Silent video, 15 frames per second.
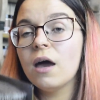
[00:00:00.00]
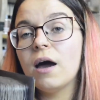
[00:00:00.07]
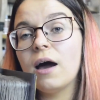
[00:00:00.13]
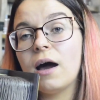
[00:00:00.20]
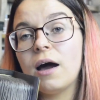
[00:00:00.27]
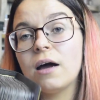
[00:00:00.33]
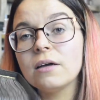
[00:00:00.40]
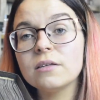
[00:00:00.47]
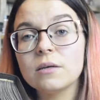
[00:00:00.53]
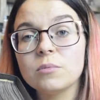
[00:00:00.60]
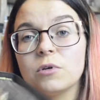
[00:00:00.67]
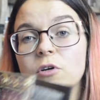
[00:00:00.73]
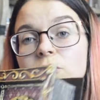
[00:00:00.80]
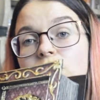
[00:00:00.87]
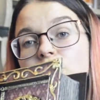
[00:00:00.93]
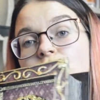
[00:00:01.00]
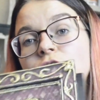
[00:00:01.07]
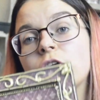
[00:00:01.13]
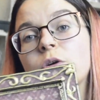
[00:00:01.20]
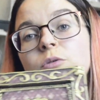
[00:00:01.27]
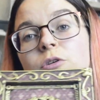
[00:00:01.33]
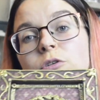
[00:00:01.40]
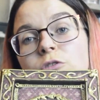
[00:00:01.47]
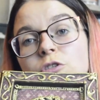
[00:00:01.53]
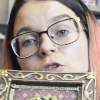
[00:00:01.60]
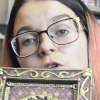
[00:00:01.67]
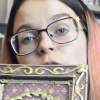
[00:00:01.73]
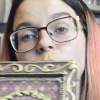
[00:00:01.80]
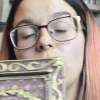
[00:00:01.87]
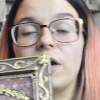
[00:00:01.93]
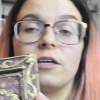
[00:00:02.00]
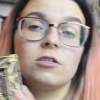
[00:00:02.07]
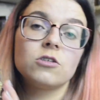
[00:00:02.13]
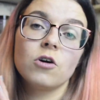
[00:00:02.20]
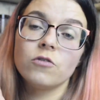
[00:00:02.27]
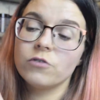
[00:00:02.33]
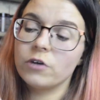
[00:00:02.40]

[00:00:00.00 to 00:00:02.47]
And I'm going to show you 2 ways of